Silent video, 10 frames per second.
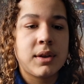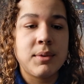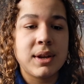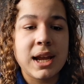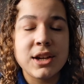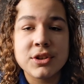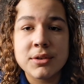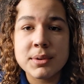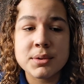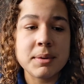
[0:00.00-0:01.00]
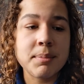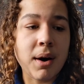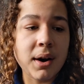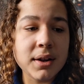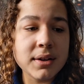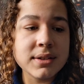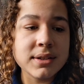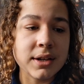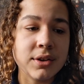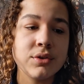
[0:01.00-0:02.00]
communication between pilots
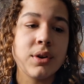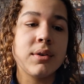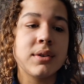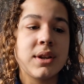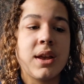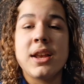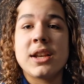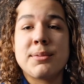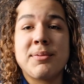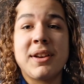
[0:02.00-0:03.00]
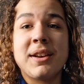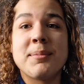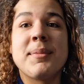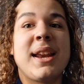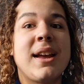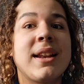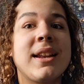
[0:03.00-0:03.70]
and controllers to prevent mid-air